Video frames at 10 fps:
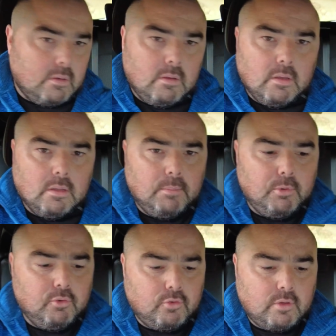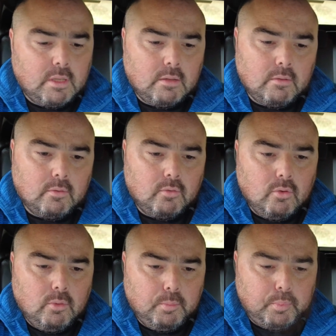let me just get this
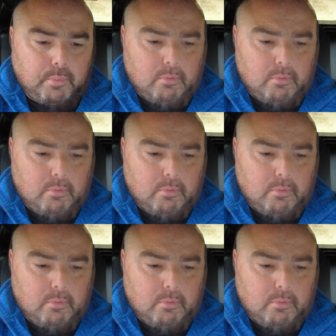up.